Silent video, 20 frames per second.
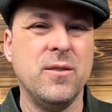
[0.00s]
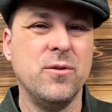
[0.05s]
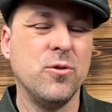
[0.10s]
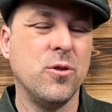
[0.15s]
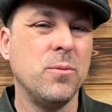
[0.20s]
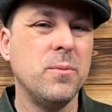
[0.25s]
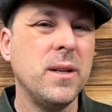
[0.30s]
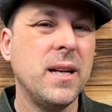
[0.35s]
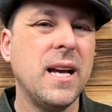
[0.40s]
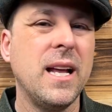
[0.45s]

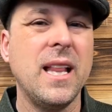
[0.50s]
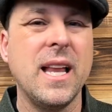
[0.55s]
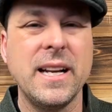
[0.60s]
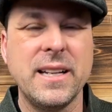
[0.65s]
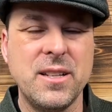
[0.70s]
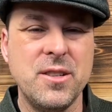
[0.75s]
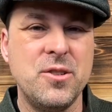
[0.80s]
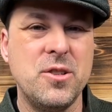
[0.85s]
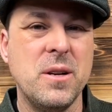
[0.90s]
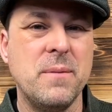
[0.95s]
Normally I
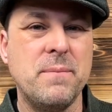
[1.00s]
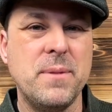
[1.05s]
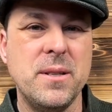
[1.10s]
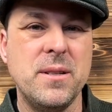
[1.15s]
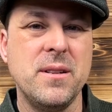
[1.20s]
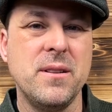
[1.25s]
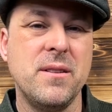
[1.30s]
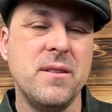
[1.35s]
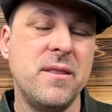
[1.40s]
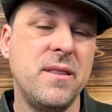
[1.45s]
like to jump
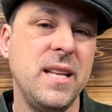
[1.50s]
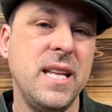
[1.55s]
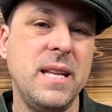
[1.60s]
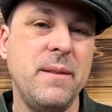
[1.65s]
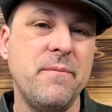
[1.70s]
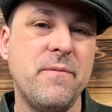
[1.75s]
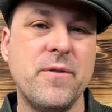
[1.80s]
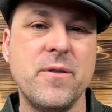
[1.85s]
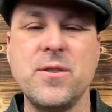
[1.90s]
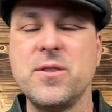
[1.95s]
into the
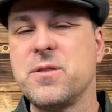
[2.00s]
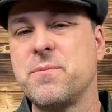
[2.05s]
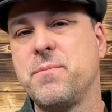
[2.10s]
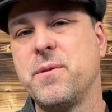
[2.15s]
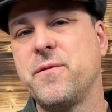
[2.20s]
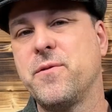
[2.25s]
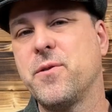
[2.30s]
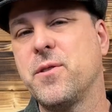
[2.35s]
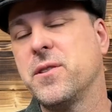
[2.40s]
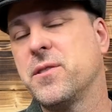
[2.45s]
theme first
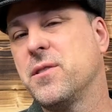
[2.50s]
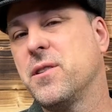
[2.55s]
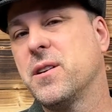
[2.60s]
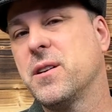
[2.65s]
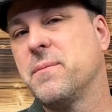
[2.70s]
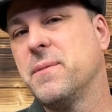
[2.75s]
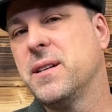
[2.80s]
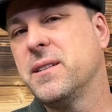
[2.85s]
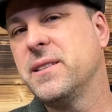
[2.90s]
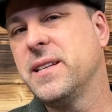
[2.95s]
before I
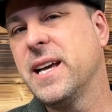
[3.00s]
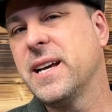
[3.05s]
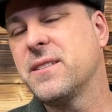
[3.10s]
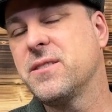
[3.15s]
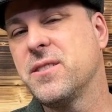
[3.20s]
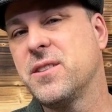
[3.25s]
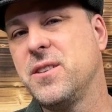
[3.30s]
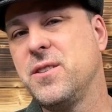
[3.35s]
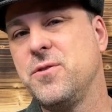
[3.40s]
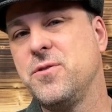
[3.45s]
talk about the
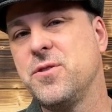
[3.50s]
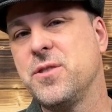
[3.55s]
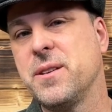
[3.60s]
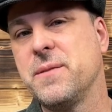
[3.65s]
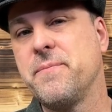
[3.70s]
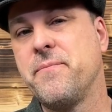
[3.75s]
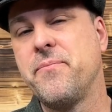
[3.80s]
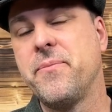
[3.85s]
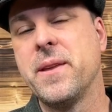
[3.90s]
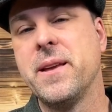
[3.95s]

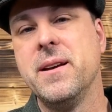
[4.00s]
execution,